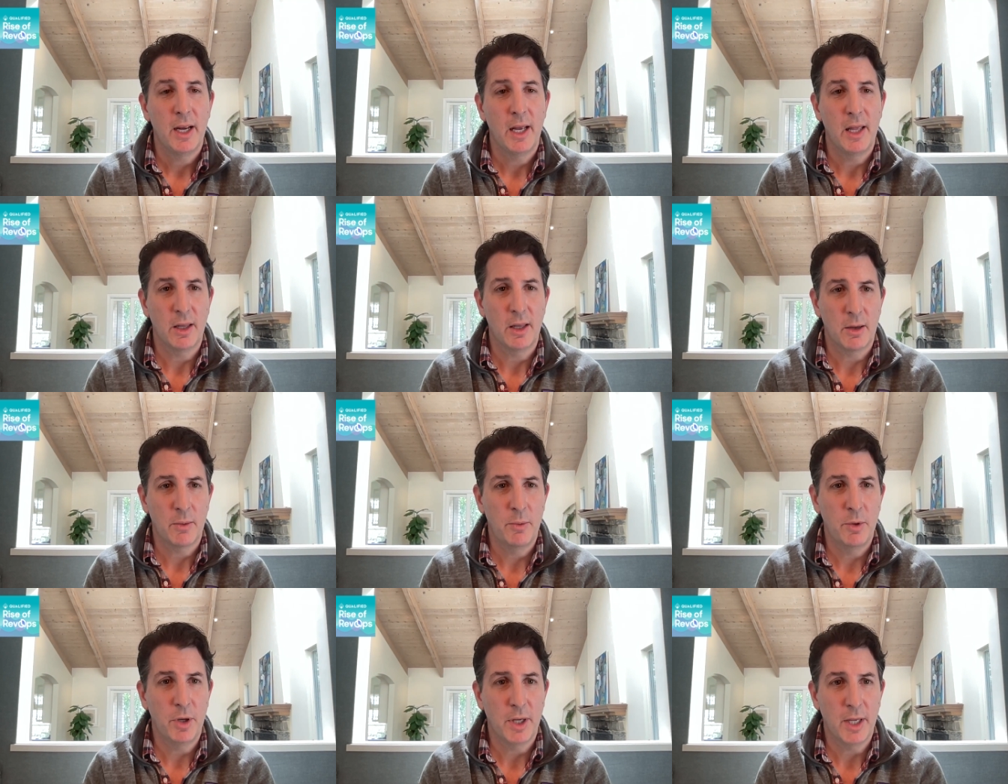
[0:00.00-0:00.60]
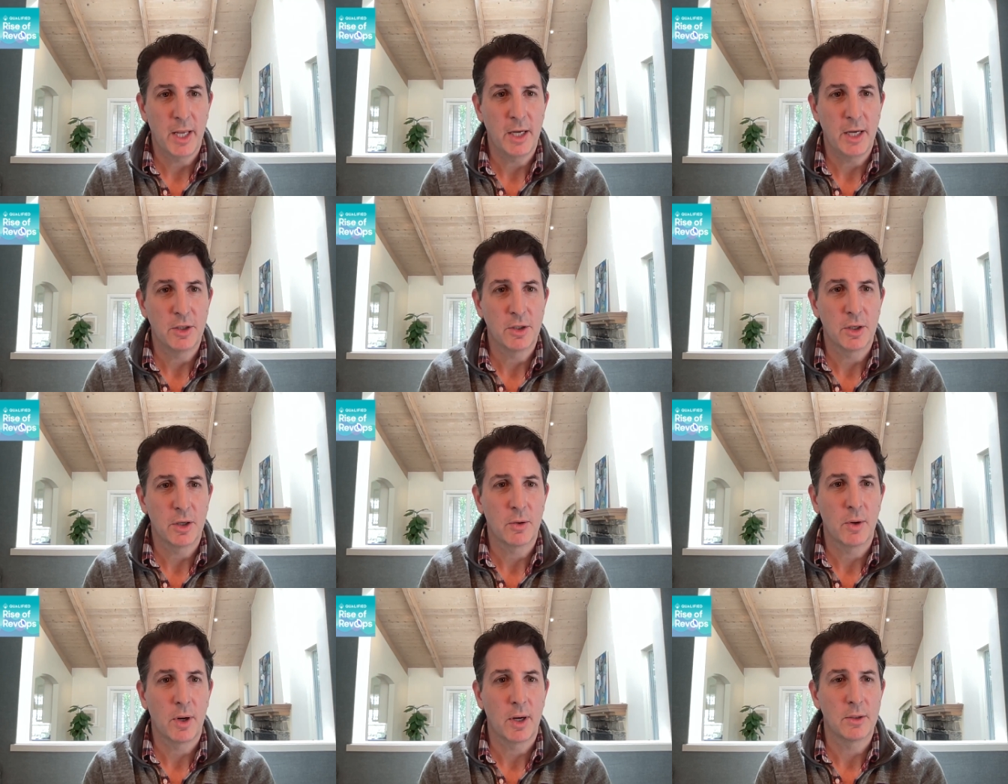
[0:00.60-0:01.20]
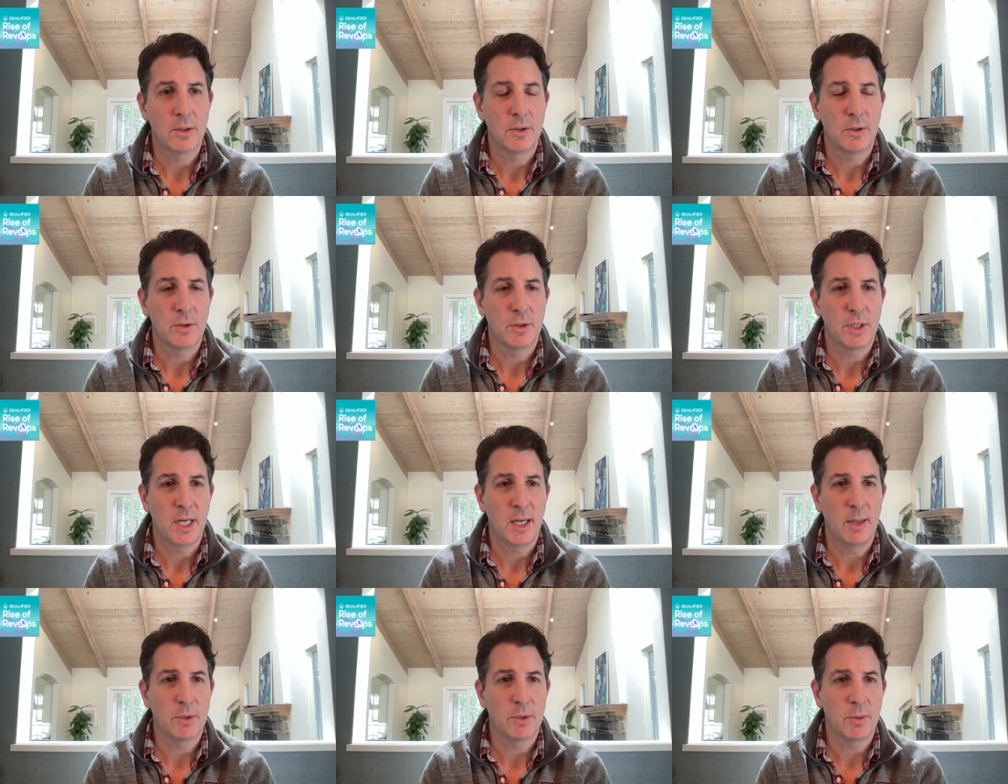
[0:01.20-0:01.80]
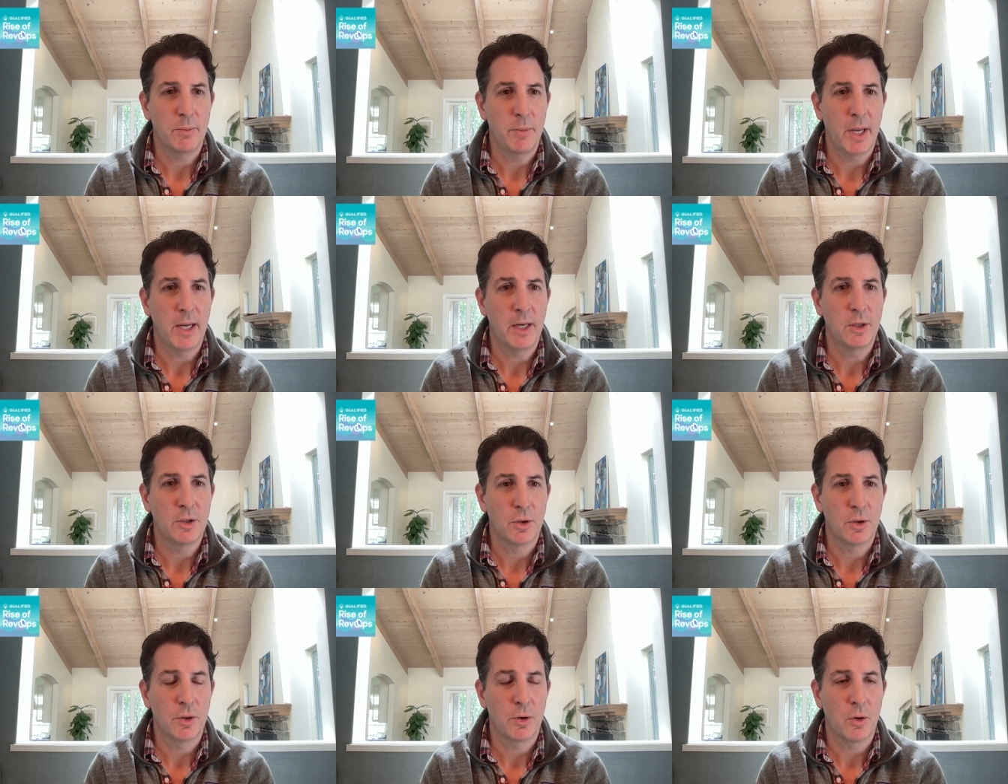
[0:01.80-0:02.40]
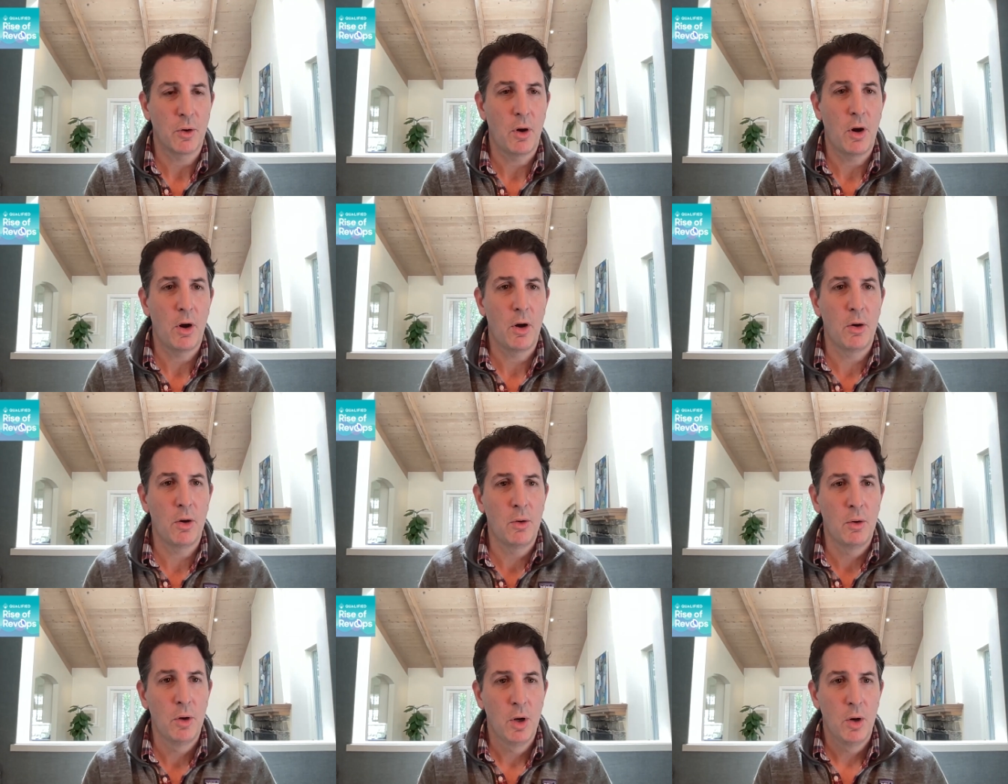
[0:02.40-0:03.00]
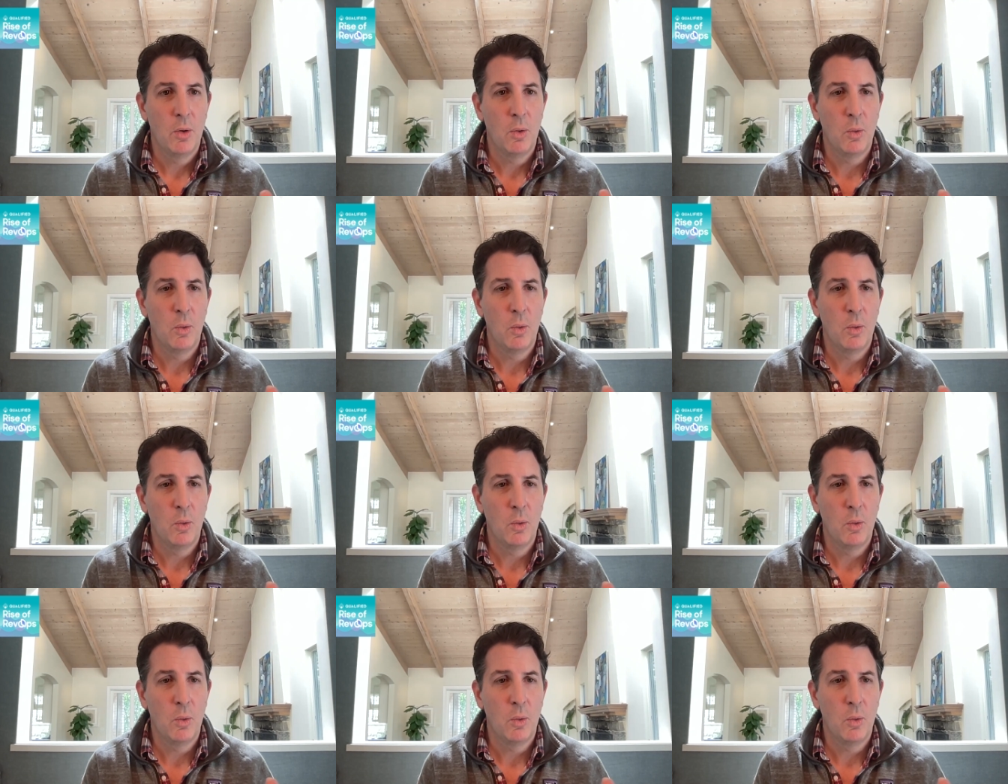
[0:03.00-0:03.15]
and the communication across those teams and making sure they're all